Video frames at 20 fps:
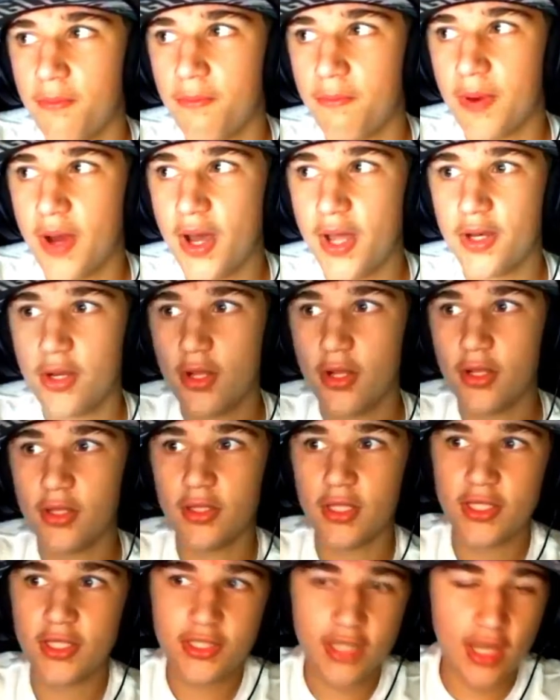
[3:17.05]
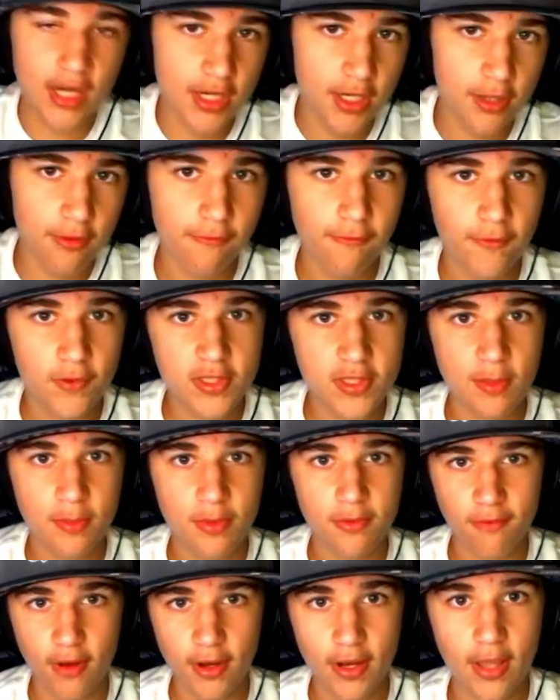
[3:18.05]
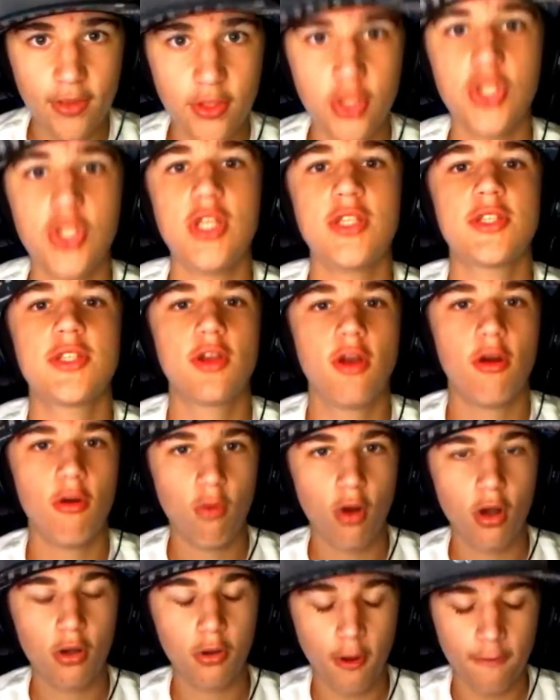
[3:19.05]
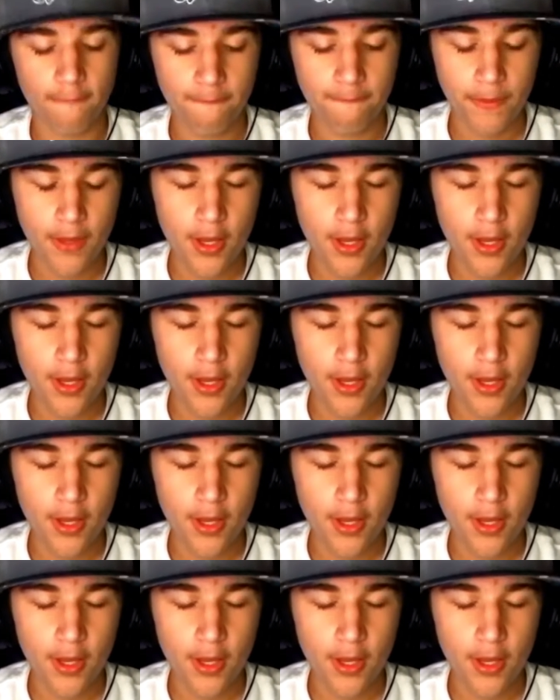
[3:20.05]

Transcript: But let's get into the first step of the rundown, the Gene Segura walk-off.